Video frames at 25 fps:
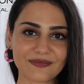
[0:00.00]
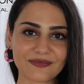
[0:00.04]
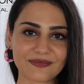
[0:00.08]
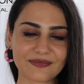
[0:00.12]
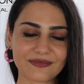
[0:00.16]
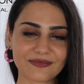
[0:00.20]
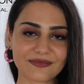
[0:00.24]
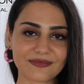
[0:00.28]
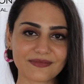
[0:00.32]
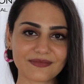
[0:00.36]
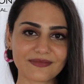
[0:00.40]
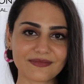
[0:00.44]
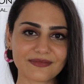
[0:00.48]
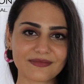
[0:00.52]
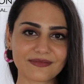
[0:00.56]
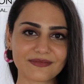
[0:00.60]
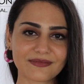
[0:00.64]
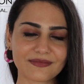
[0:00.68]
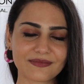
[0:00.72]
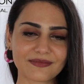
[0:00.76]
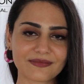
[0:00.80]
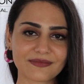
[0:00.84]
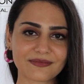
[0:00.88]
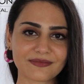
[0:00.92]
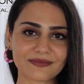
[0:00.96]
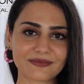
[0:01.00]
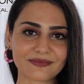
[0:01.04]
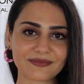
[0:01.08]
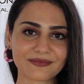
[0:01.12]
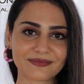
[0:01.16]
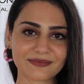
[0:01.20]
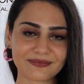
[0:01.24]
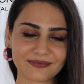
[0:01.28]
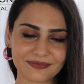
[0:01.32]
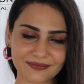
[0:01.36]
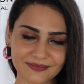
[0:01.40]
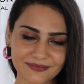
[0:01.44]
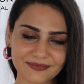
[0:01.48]

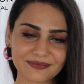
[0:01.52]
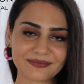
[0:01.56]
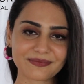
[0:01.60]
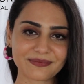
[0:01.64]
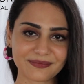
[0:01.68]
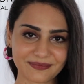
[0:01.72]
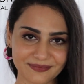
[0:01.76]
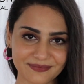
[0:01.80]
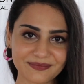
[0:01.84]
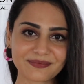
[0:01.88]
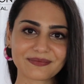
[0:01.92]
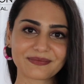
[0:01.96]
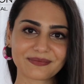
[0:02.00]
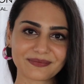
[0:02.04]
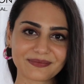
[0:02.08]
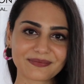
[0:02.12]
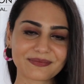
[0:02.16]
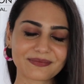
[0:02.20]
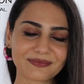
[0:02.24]
The person shown says nothing.